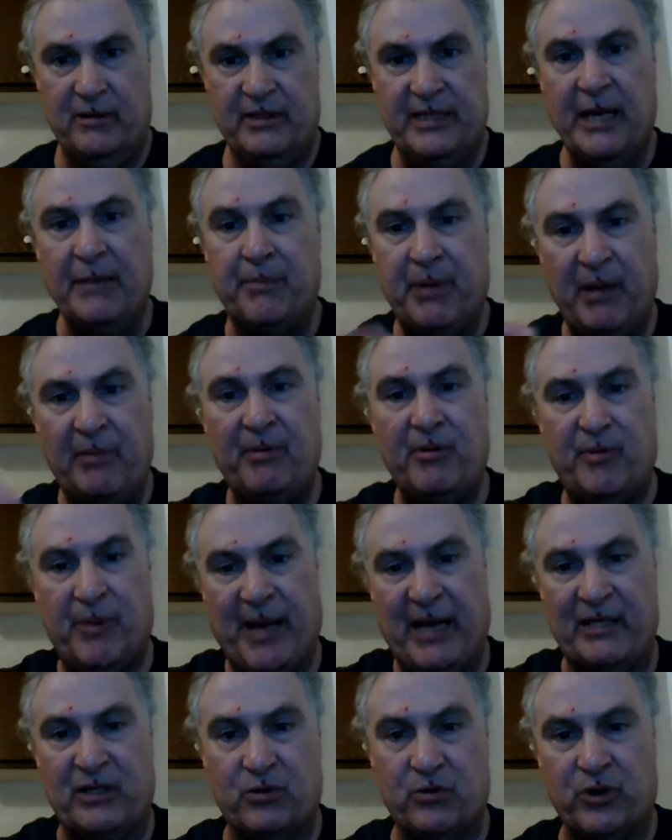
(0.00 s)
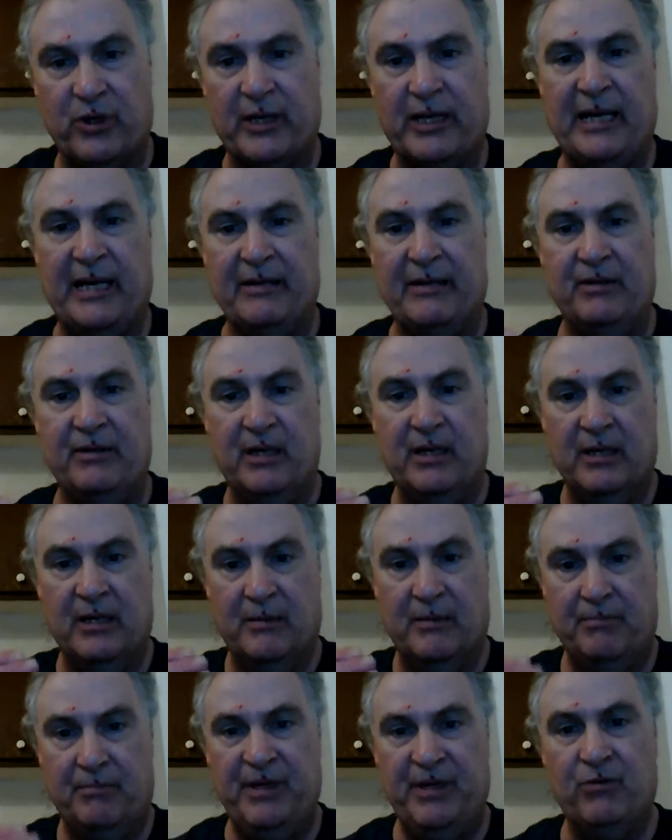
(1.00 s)
get people back to work and
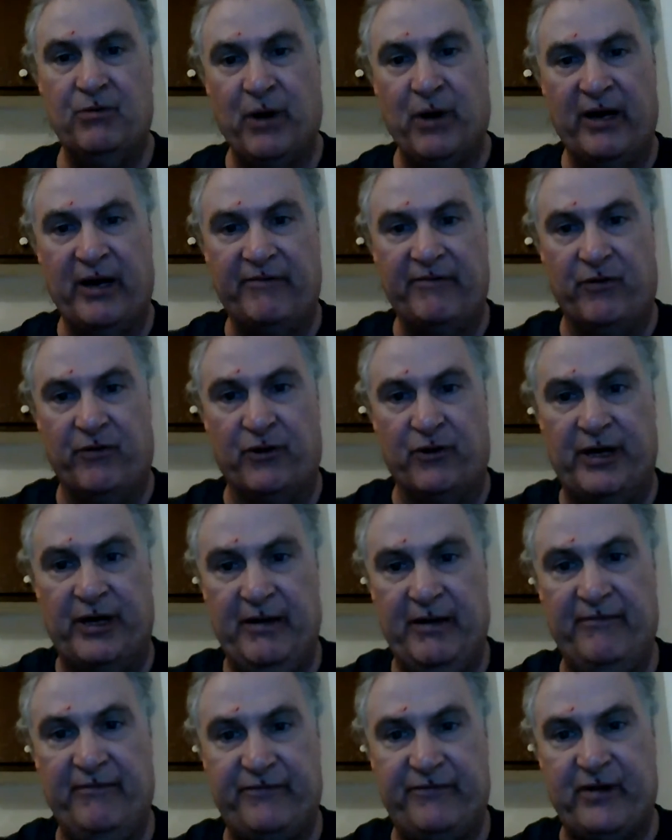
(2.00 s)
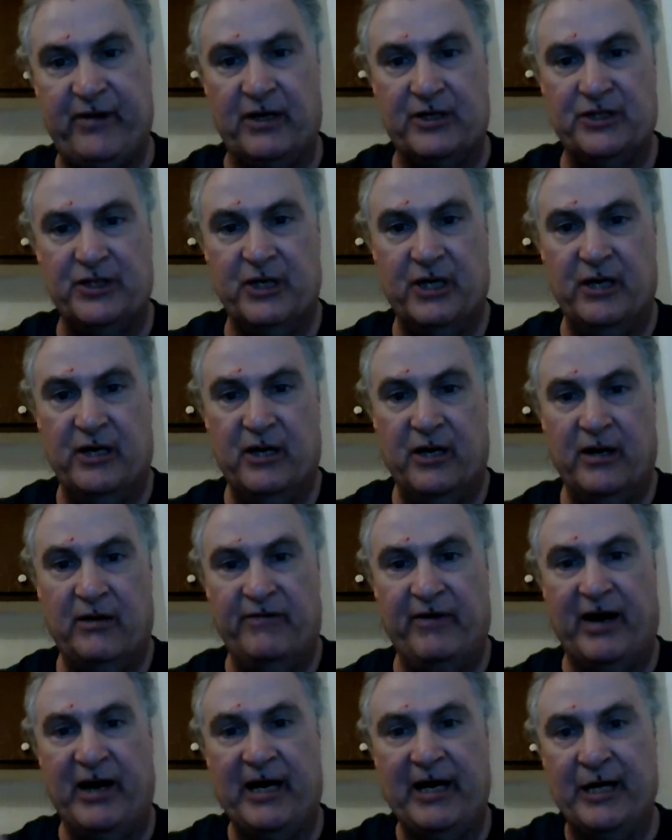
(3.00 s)
be ready for an influx
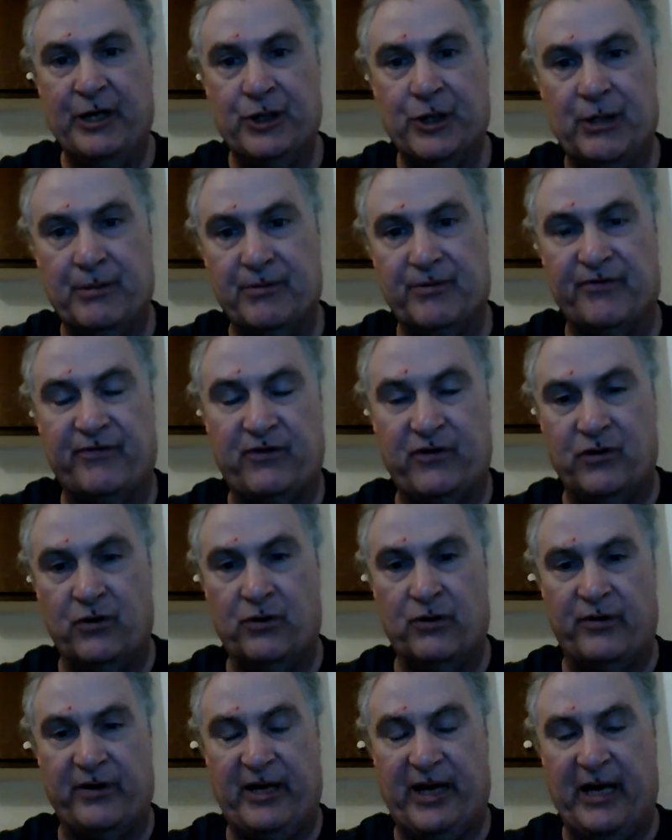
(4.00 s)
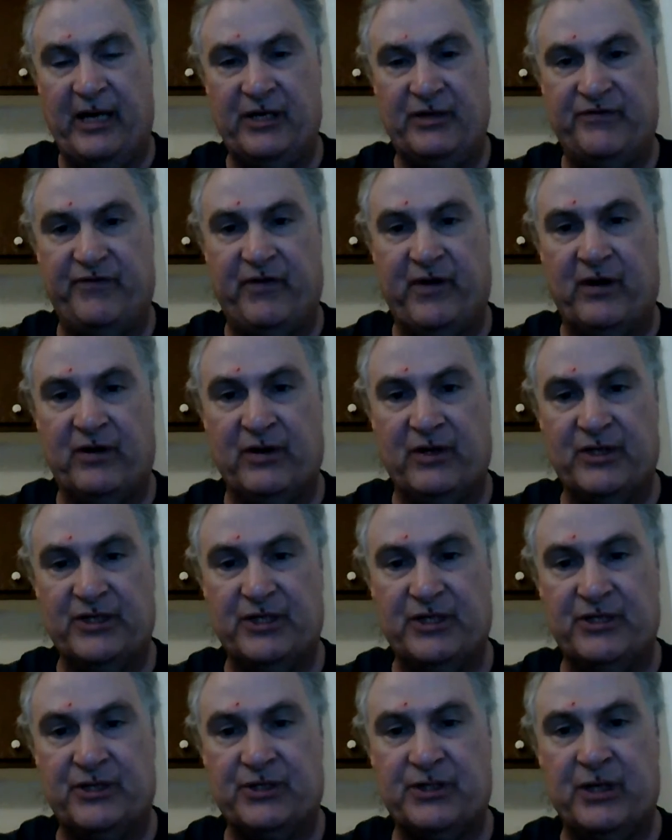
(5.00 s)
of a higher number of
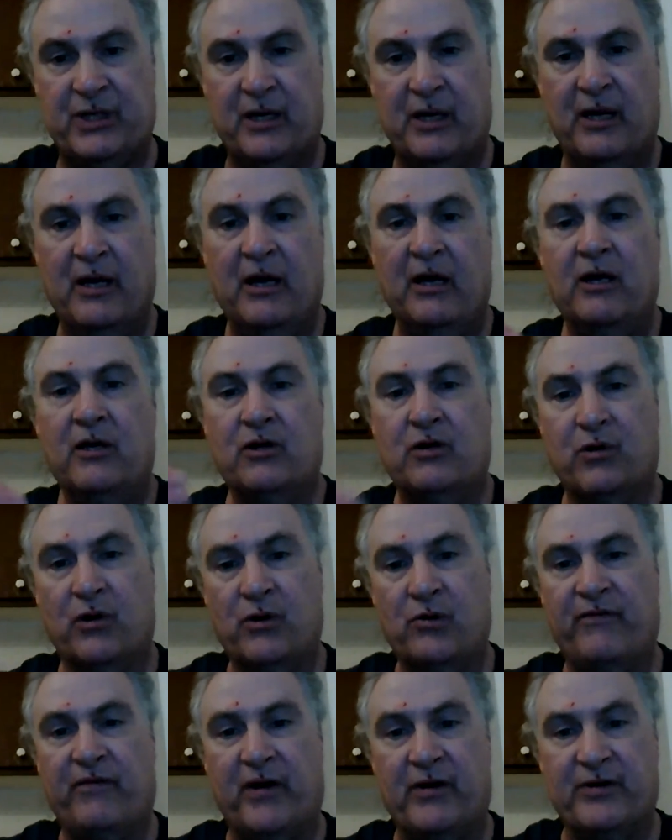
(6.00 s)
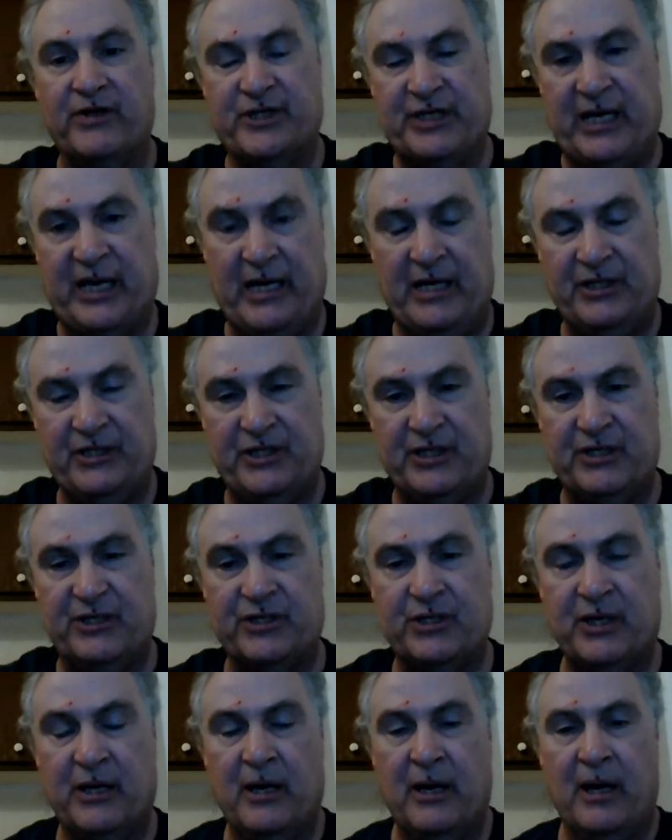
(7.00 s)
coronavirus
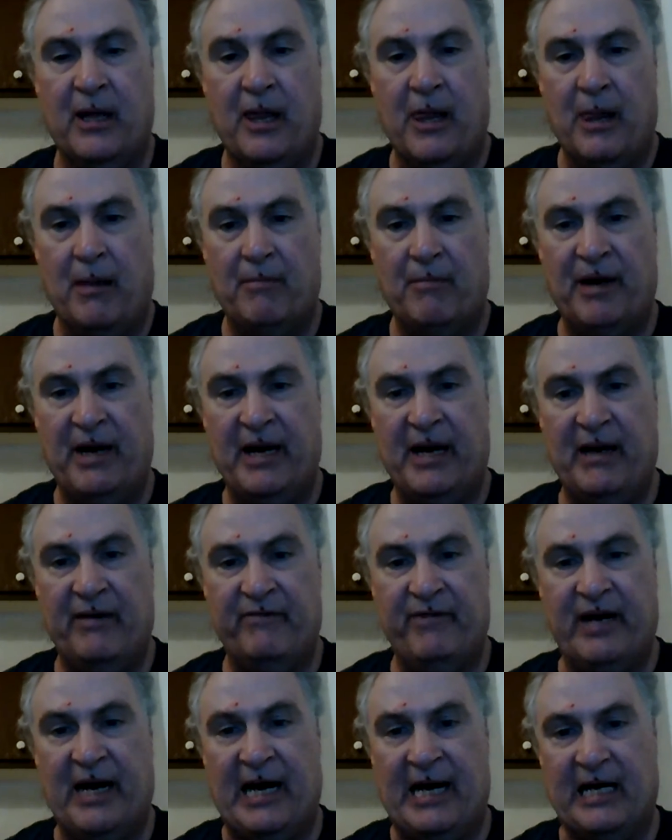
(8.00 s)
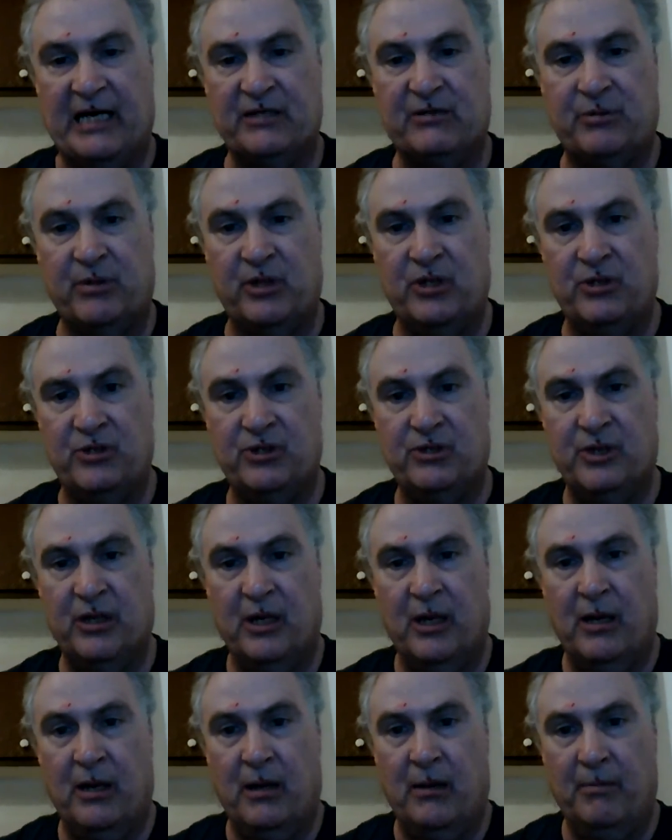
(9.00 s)
cases by having hospitals
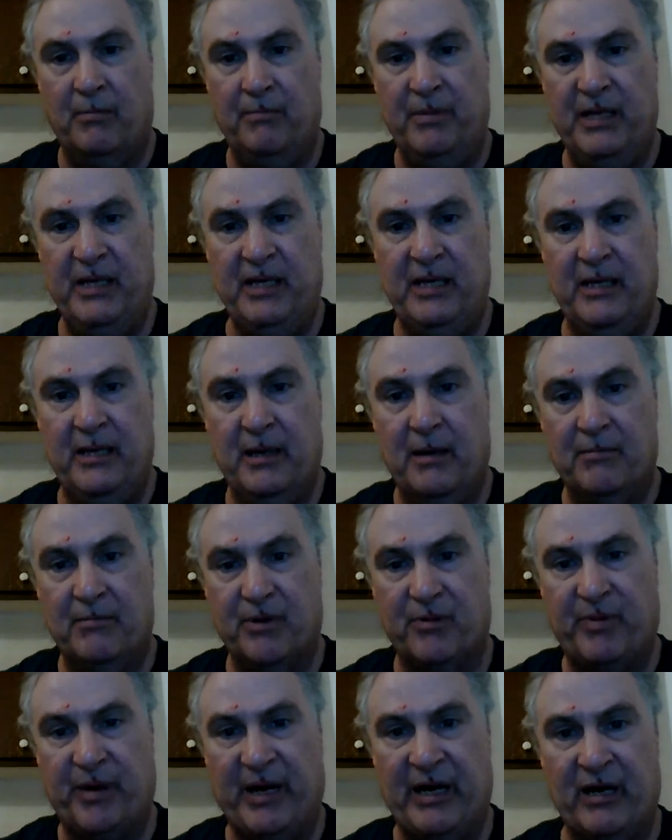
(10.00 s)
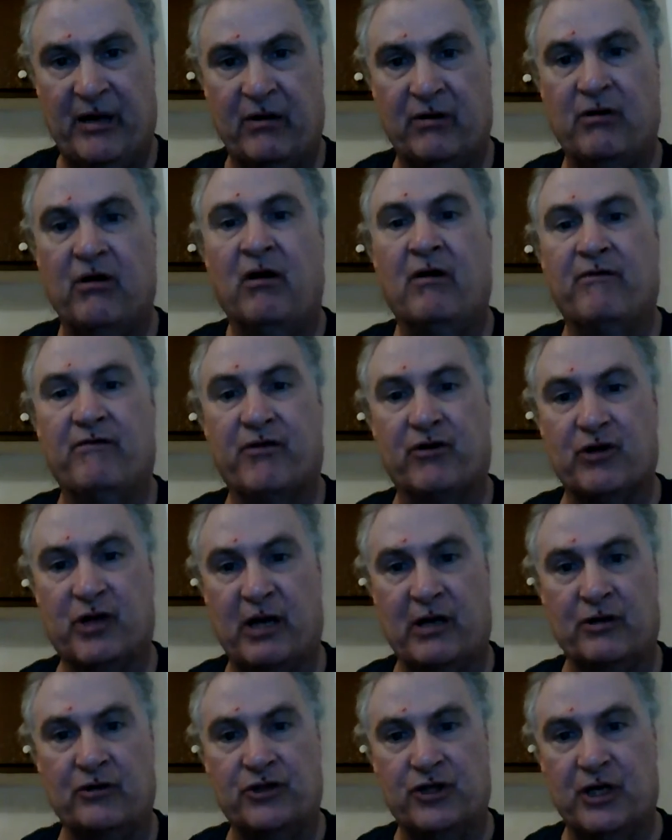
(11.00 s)
be prepared for
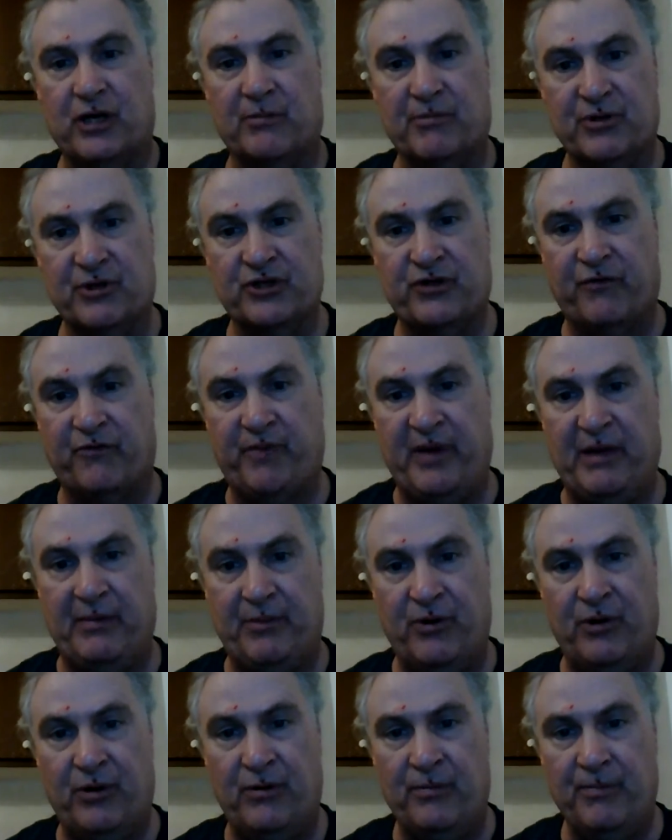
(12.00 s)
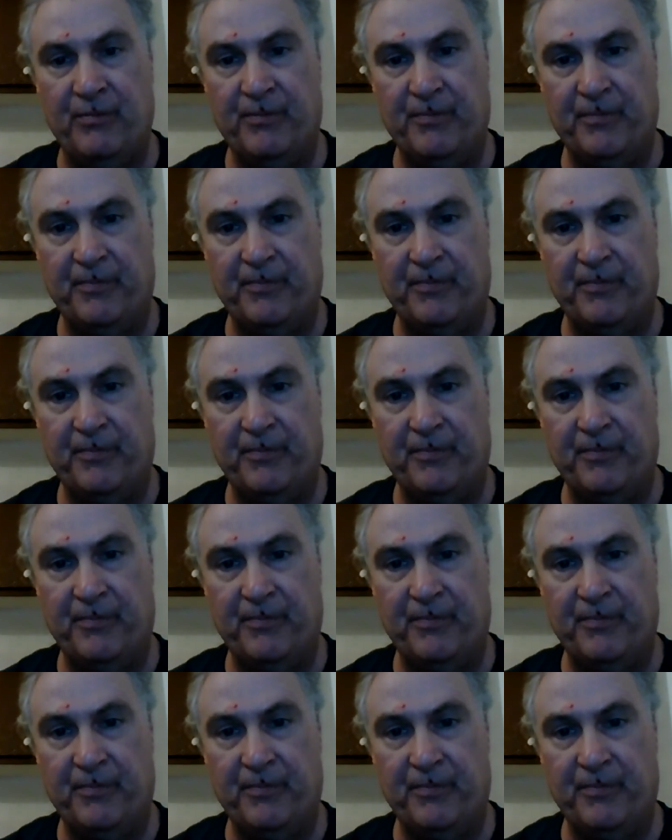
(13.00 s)
larger numbers of people